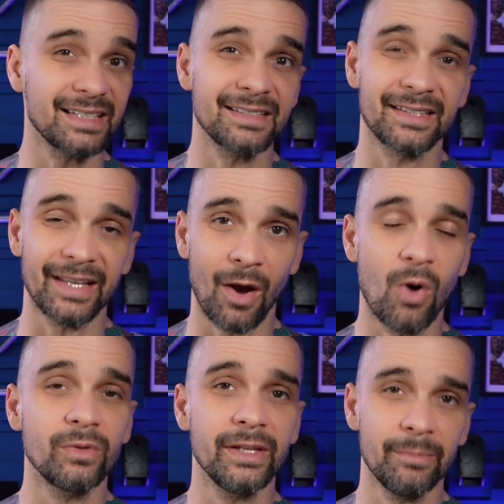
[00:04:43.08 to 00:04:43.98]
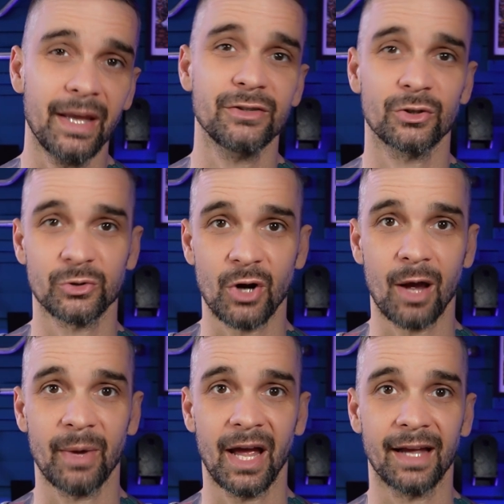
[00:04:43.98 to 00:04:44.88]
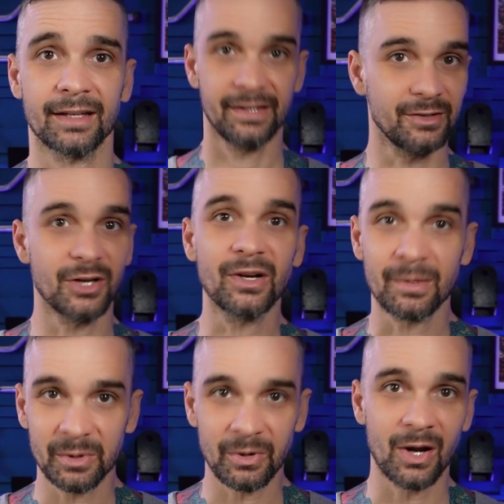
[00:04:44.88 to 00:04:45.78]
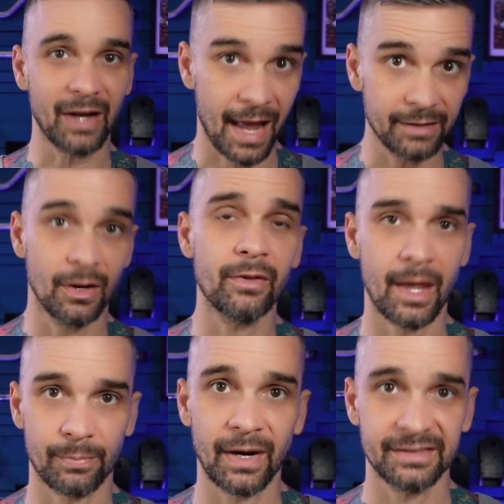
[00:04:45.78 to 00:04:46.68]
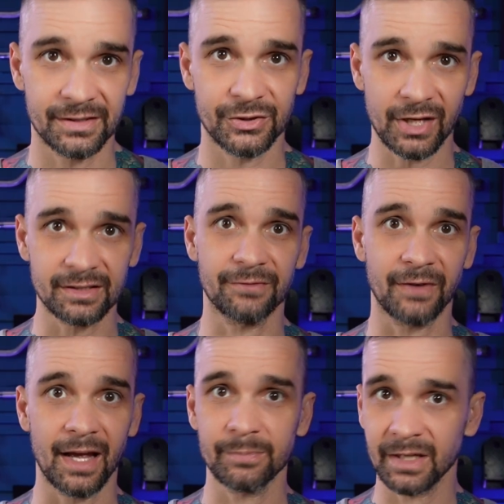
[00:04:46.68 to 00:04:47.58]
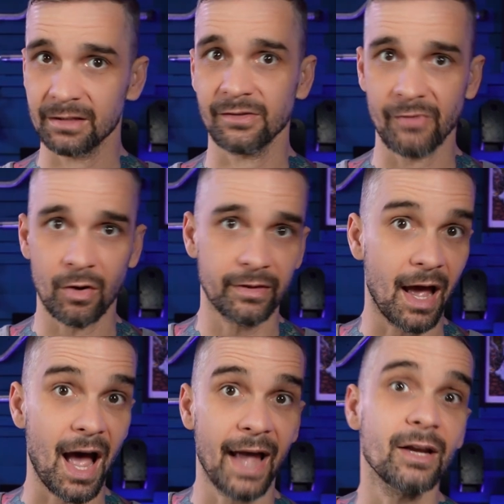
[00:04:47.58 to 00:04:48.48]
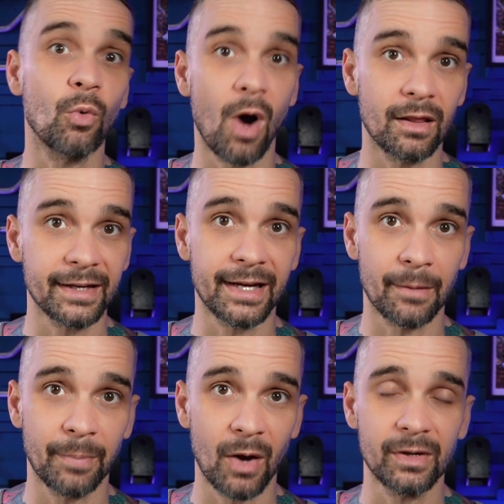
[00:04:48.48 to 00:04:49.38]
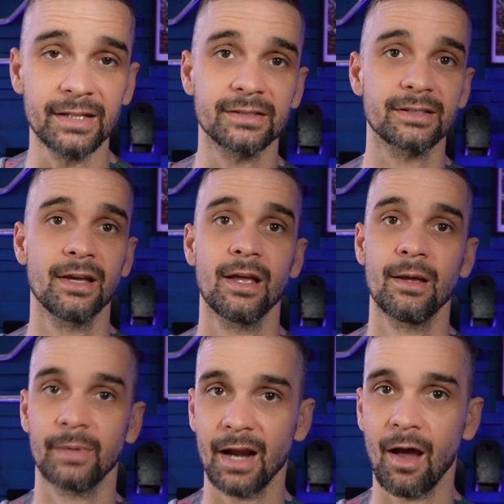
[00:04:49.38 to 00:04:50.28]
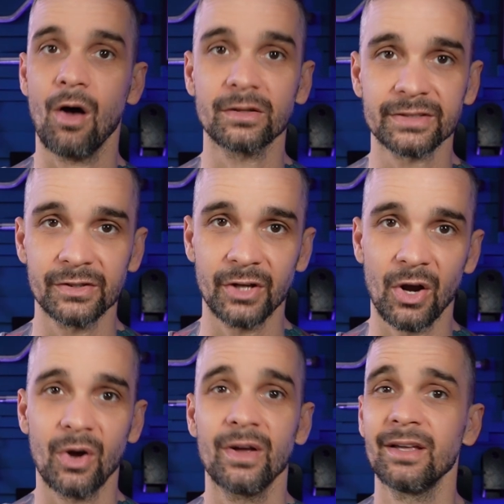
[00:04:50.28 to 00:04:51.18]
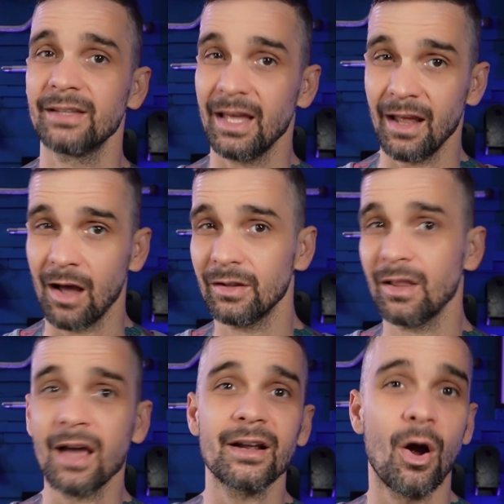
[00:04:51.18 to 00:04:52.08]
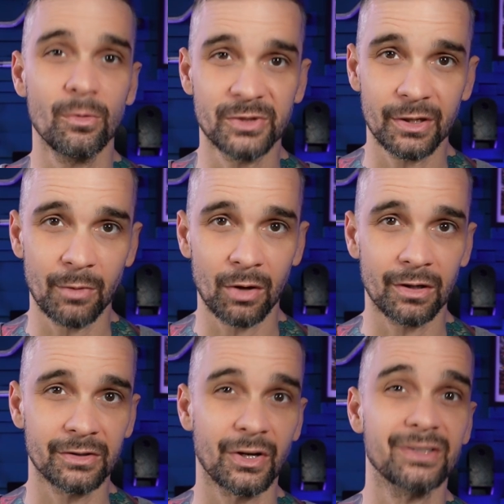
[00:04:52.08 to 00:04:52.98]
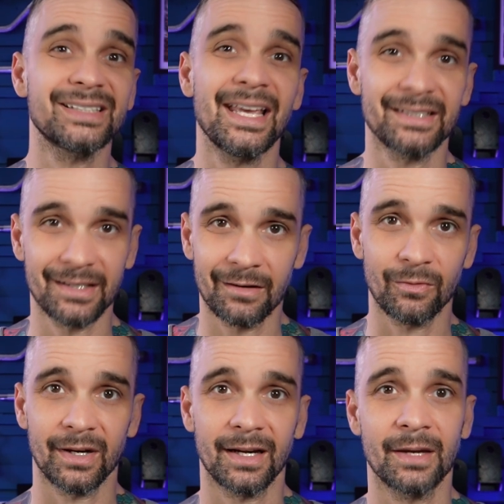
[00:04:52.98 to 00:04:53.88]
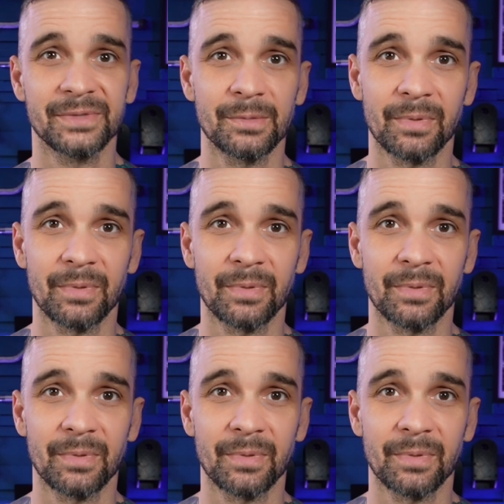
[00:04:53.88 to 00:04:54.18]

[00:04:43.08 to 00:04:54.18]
is the only major drawback. Now don't get me wrong, I know that price is justified because of all the high quality components, but I also know that a lot of home gym owners are sensitive when it comes to